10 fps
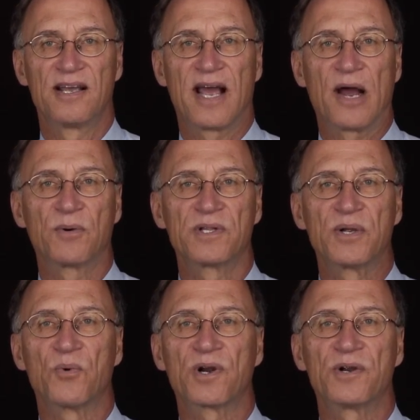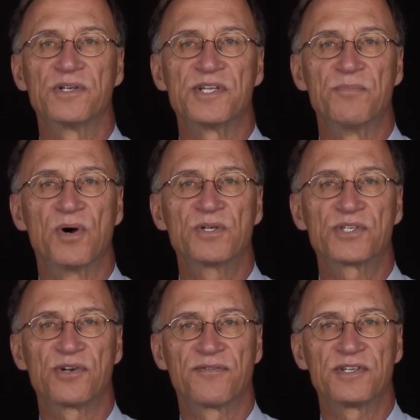Hourly workers in
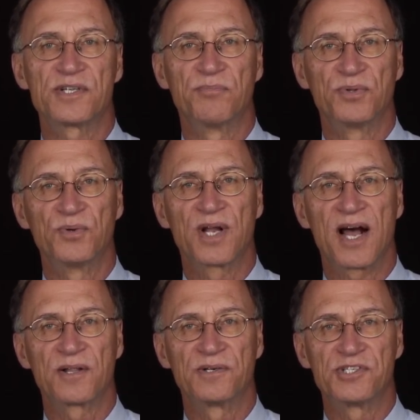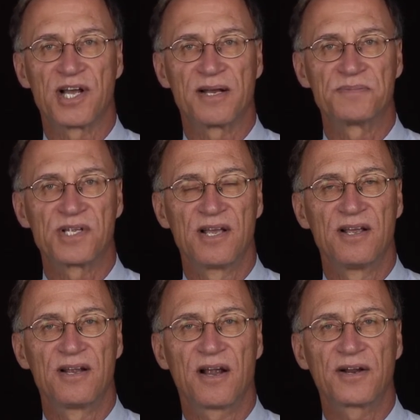most service and blue-collar jobs
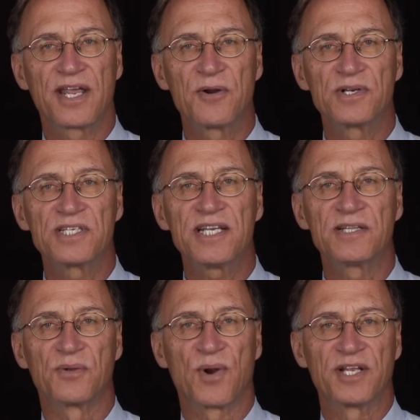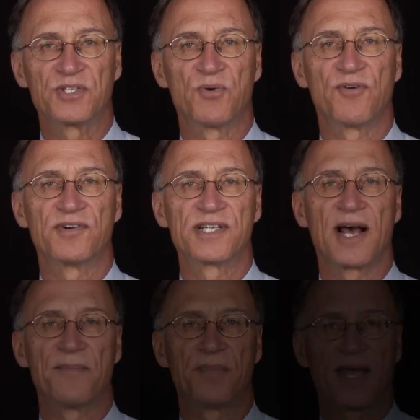are guaranteed the right to overtime